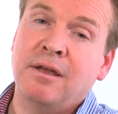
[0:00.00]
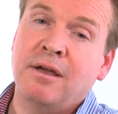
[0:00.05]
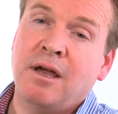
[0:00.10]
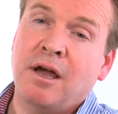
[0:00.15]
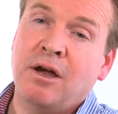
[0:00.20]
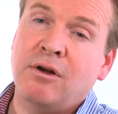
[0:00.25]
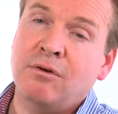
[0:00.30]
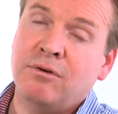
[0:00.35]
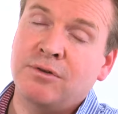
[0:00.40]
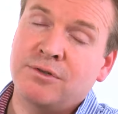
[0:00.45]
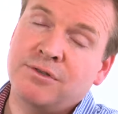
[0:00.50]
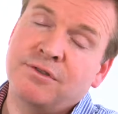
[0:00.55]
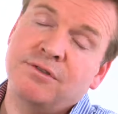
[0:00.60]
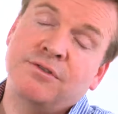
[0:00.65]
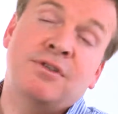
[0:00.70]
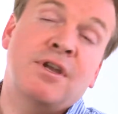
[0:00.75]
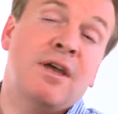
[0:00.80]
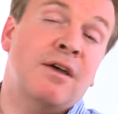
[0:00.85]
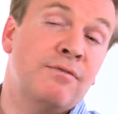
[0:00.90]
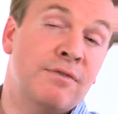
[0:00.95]
across the
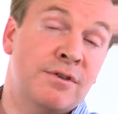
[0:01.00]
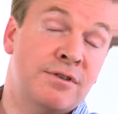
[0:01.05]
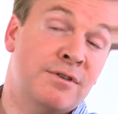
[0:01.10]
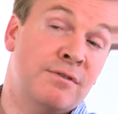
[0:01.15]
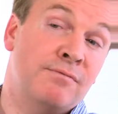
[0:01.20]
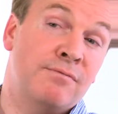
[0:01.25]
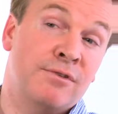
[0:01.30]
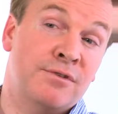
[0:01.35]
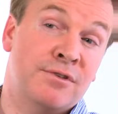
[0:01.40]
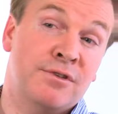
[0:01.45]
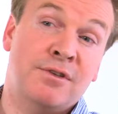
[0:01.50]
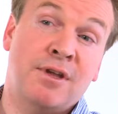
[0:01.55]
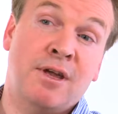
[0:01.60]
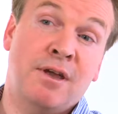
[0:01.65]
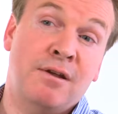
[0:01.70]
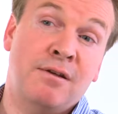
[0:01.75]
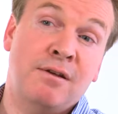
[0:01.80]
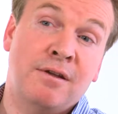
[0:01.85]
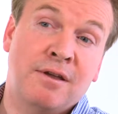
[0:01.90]
surface of the stone